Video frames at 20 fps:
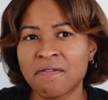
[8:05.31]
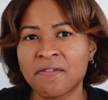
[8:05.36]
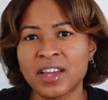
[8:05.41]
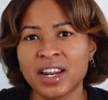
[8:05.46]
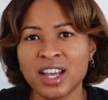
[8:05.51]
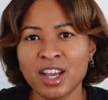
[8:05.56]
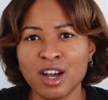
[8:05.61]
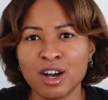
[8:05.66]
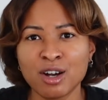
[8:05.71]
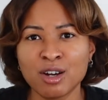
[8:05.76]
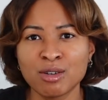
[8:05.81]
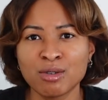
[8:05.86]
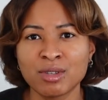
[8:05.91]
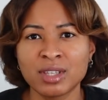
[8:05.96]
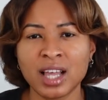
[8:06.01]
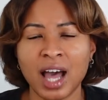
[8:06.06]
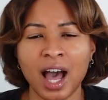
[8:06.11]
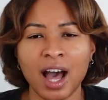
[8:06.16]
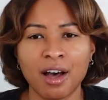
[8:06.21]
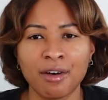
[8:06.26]

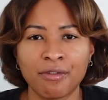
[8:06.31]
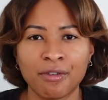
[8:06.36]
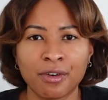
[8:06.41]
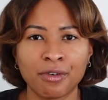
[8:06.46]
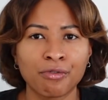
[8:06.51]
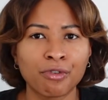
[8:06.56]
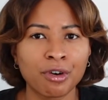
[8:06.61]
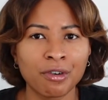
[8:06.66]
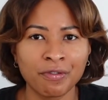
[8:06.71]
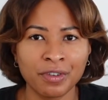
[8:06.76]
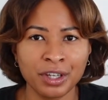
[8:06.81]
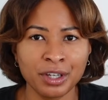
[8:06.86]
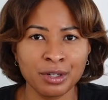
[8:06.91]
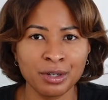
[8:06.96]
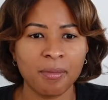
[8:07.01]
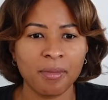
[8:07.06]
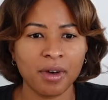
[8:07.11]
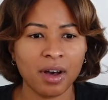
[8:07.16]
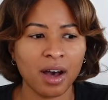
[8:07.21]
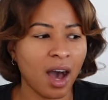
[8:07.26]
videos of
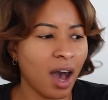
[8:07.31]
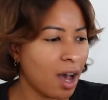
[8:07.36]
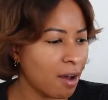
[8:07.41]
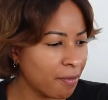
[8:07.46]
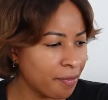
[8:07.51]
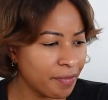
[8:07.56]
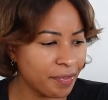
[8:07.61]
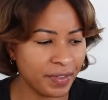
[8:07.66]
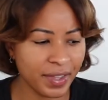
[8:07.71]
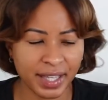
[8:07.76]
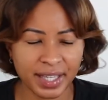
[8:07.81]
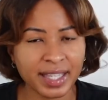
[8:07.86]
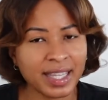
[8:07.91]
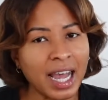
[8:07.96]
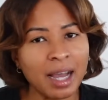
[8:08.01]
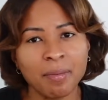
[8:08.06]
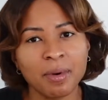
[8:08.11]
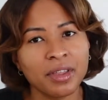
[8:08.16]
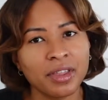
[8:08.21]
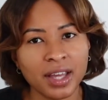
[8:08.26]
review of this
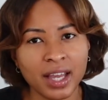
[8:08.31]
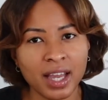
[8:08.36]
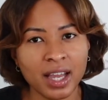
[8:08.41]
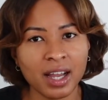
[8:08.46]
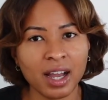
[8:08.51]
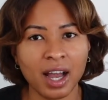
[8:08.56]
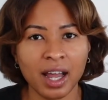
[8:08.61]
type of thing,